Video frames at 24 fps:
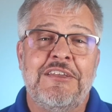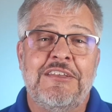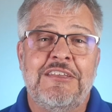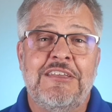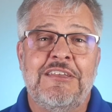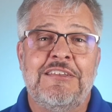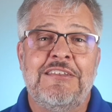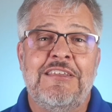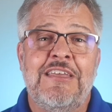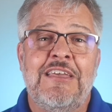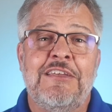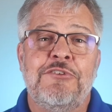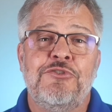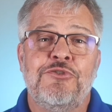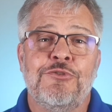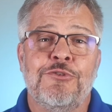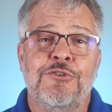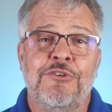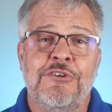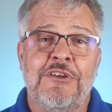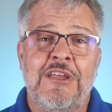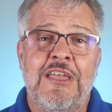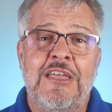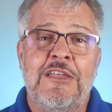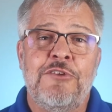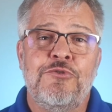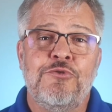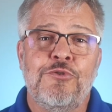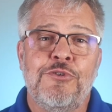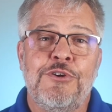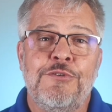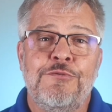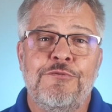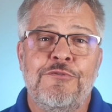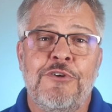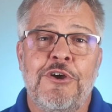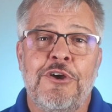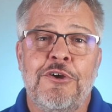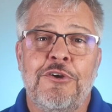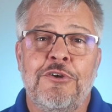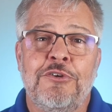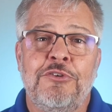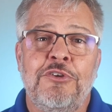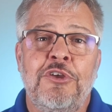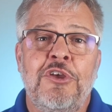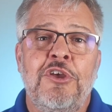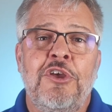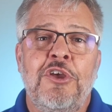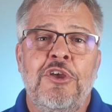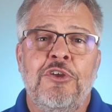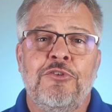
to connect your Android phone